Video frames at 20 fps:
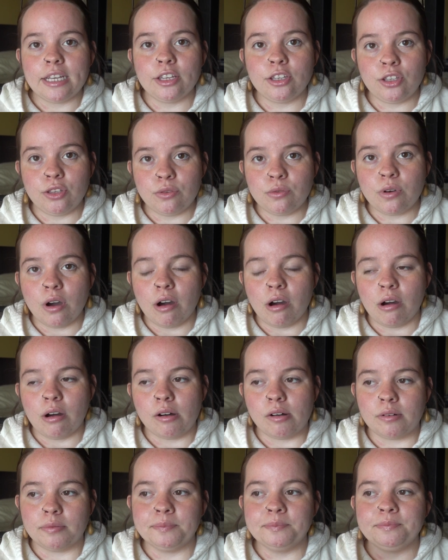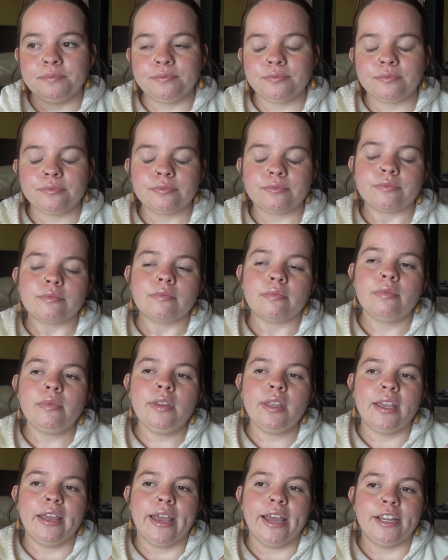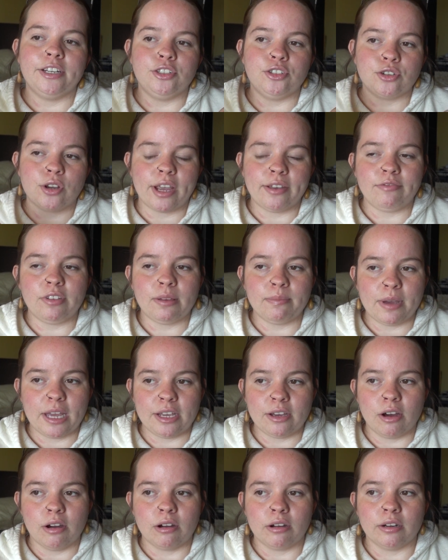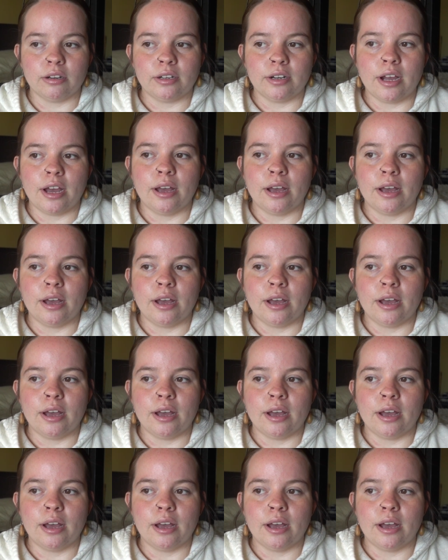a U-Haul and driving my car